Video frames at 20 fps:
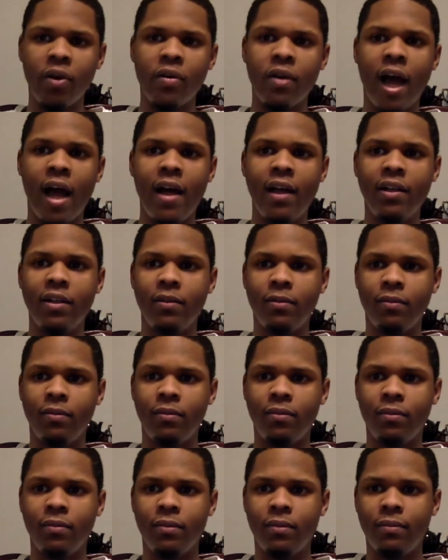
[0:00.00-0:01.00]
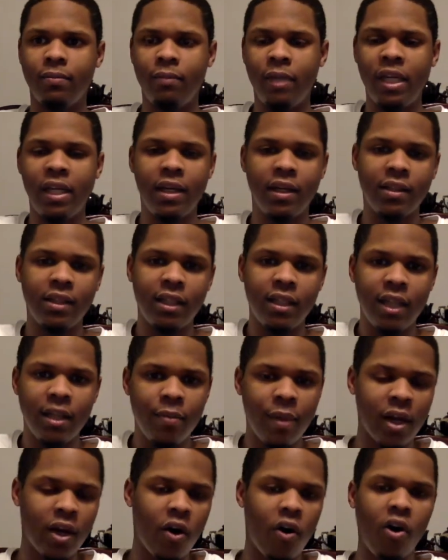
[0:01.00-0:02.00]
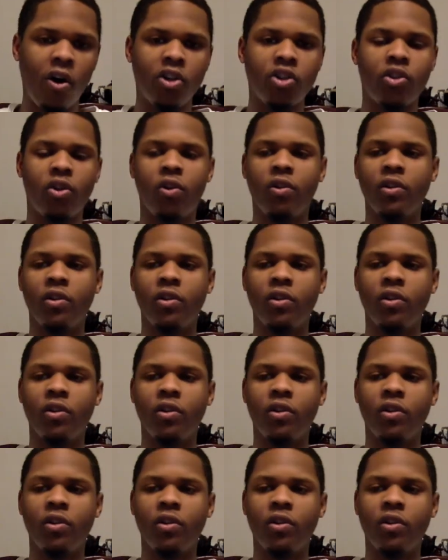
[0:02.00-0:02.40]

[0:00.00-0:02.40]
Not because he didn't make an all-star